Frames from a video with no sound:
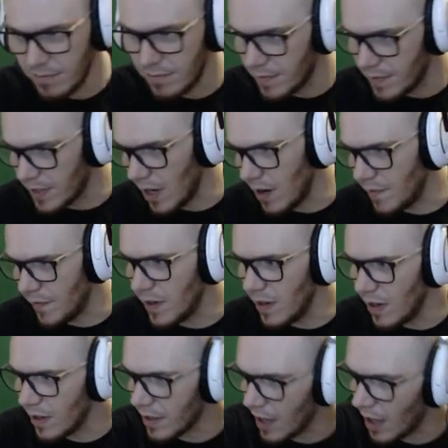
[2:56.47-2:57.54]
So if you
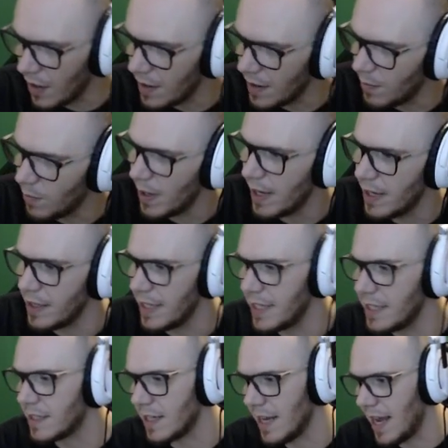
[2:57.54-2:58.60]
look in the
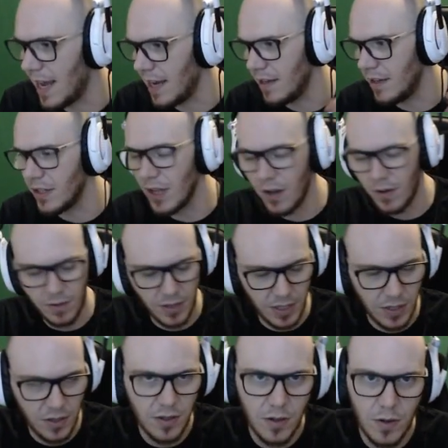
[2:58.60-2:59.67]
internet and you go on
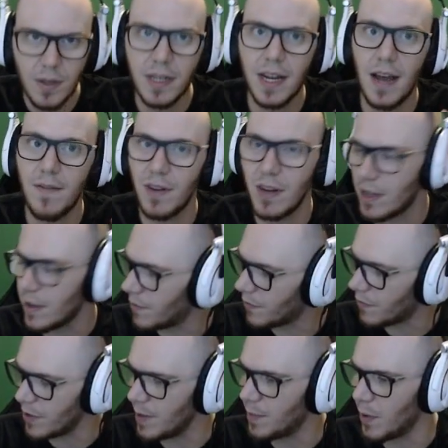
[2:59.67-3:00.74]
Google and you have a look at
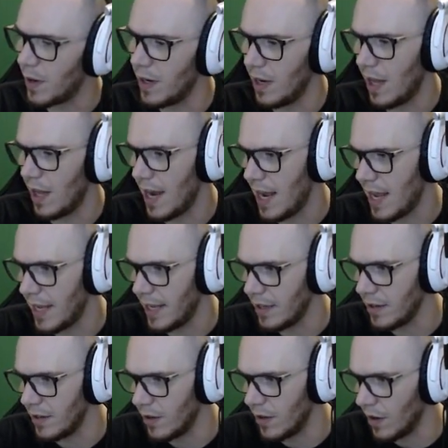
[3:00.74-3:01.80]
3-point
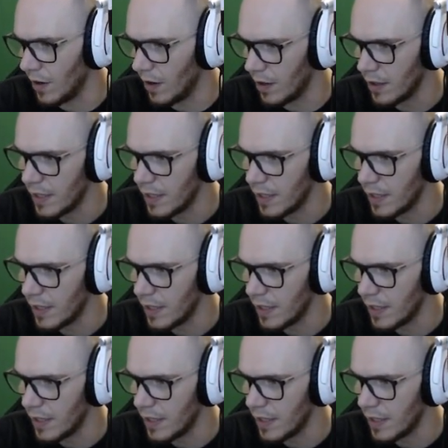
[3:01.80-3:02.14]
lighting or